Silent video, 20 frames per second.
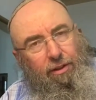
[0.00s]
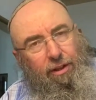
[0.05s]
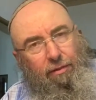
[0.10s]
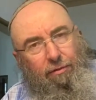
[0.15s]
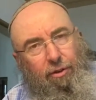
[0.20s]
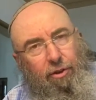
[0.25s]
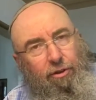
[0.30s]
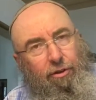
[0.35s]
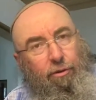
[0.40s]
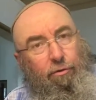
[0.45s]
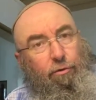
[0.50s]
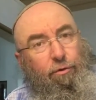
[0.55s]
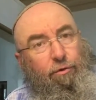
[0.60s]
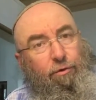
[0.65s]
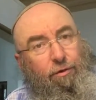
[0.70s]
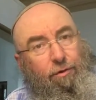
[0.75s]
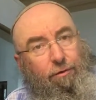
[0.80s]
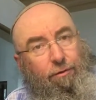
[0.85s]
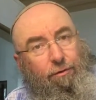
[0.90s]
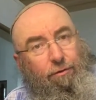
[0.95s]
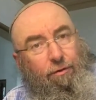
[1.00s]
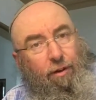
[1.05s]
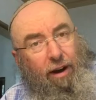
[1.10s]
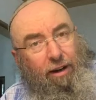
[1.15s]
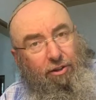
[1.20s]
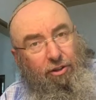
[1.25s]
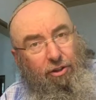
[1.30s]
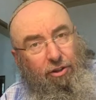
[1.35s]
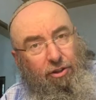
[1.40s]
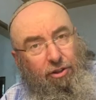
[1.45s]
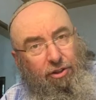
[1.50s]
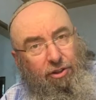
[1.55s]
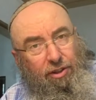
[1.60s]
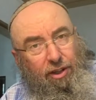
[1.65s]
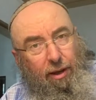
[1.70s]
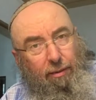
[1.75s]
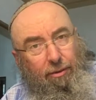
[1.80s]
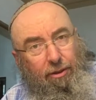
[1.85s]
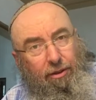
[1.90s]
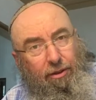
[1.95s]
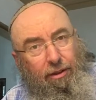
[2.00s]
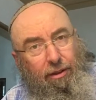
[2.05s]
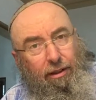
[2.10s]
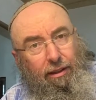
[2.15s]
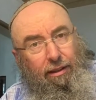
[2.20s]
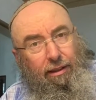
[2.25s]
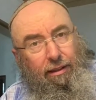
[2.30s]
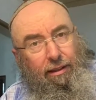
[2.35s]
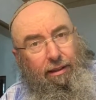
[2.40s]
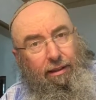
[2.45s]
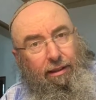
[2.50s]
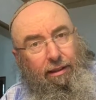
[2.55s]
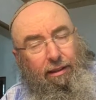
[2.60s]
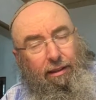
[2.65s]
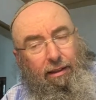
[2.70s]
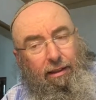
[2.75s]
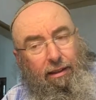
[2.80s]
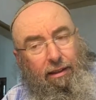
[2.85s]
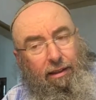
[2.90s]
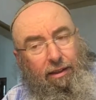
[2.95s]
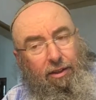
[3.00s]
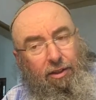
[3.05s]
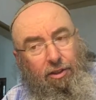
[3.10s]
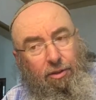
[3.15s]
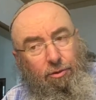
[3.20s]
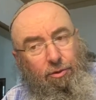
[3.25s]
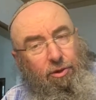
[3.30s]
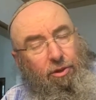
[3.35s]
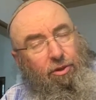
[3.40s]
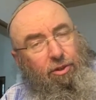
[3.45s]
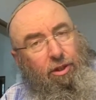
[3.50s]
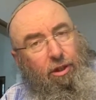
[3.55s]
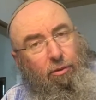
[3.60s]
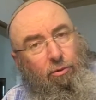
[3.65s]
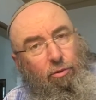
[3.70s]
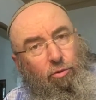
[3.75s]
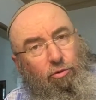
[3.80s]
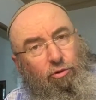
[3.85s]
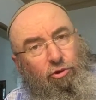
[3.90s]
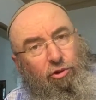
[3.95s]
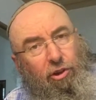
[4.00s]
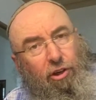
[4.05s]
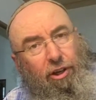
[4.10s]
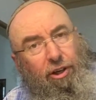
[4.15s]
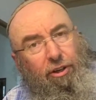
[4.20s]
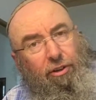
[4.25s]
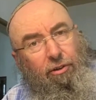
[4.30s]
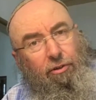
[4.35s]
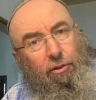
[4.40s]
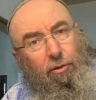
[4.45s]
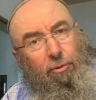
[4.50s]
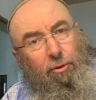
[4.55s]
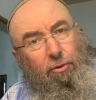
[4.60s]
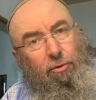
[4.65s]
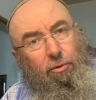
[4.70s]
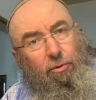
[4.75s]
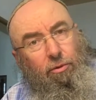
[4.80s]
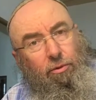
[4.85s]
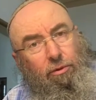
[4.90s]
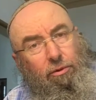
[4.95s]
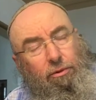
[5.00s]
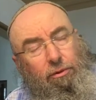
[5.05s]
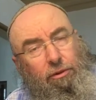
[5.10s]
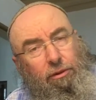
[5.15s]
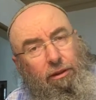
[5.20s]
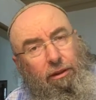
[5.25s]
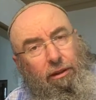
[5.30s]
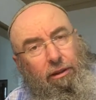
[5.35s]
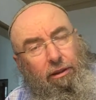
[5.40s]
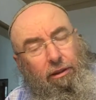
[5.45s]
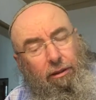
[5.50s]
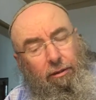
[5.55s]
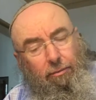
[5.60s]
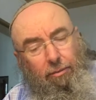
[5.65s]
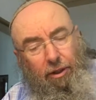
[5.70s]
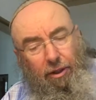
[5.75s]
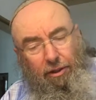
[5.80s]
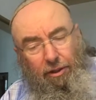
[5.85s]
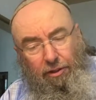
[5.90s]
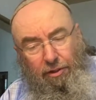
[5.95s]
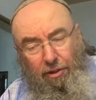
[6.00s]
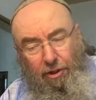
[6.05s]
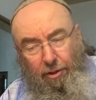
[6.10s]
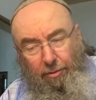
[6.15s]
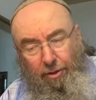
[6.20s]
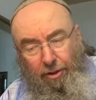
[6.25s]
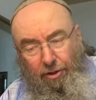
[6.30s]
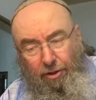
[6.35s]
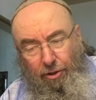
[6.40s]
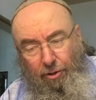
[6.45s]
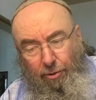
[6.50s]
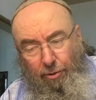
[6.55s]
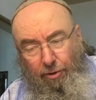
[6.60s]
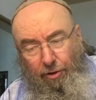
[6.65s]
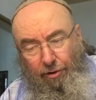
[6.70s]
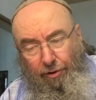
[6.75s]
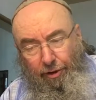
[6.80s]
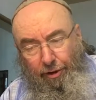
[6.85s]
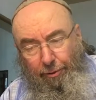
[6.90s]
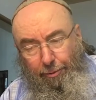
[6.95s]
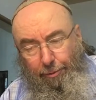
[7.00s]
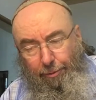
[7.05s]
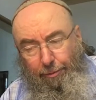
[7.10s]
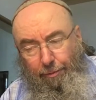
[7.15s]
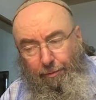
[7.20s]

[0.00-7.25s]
Never grill fresh salmon because it will just go all dry and horrible by the time it's cooked through.